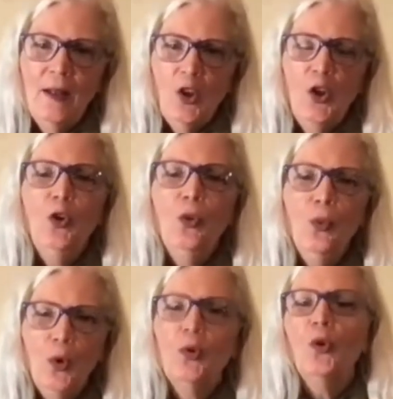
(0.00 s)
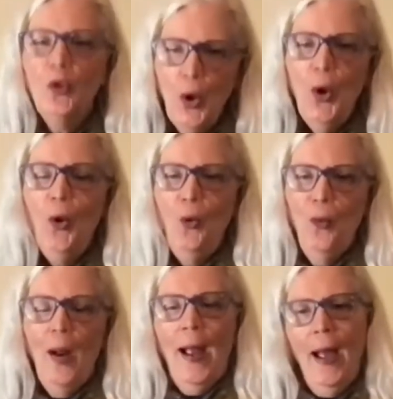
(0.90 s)
you will
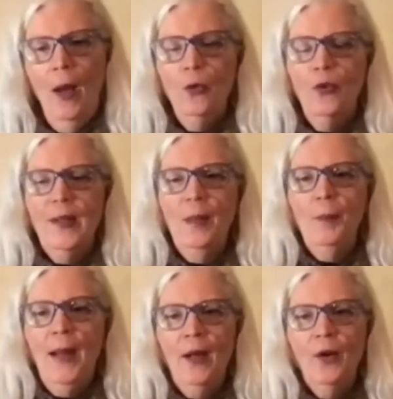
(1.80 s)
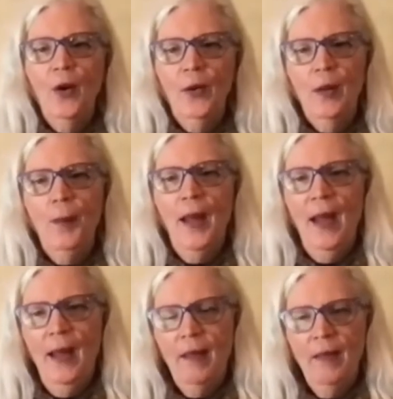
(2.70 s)
know how to get back on the
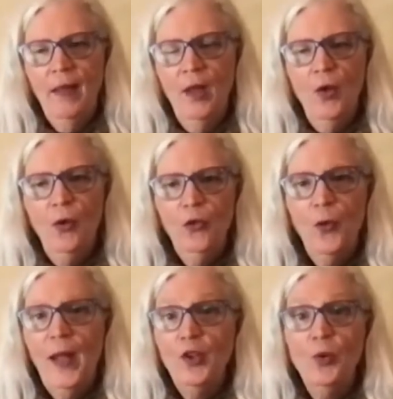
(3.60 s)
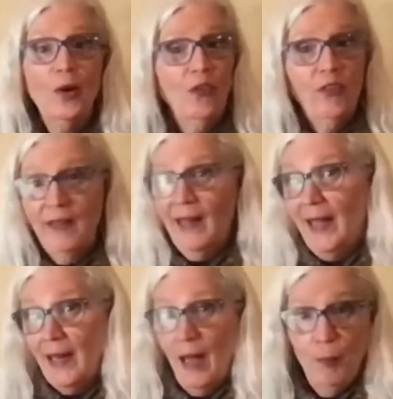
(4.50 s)
path so that you can
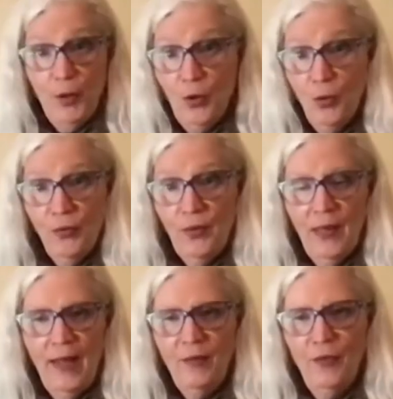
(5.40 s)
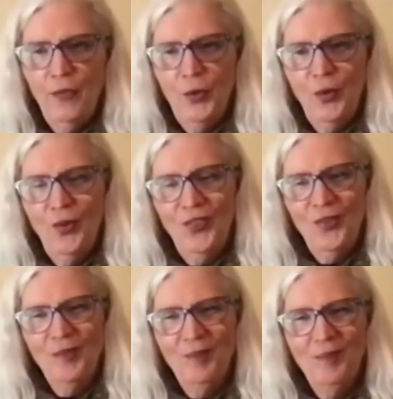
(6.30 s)
slay that beautiful life of
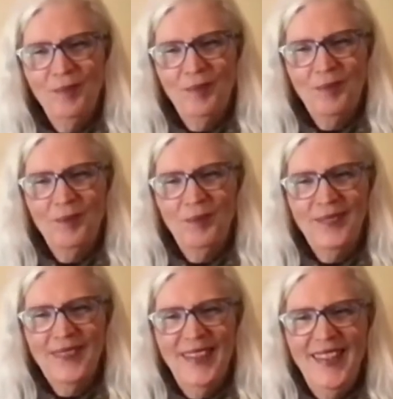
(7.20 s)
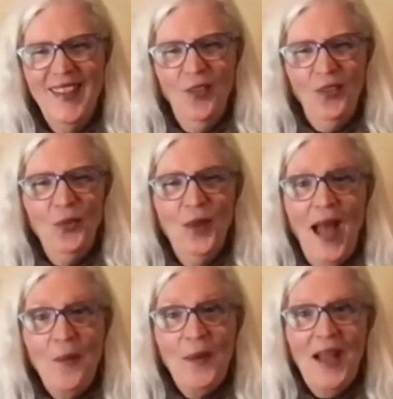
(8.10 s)
yours. So
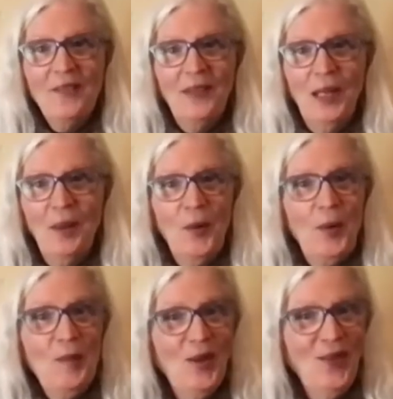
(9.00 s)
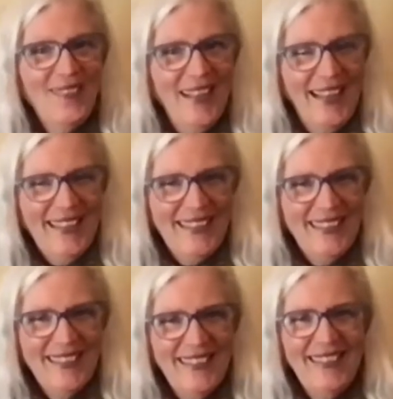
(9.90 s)
now we have a little more
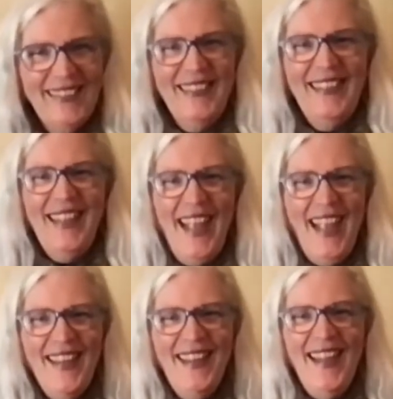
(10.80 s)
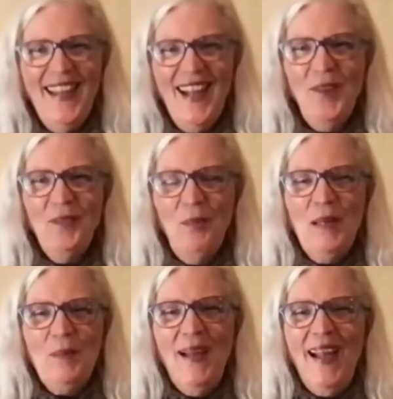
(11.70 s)
music, and then I will
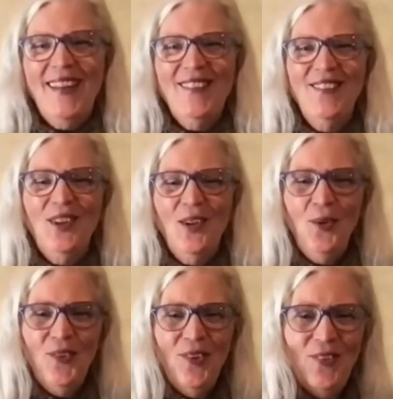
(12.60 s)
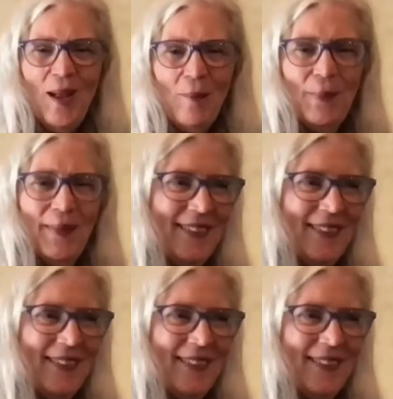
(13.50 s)
be back to close us up.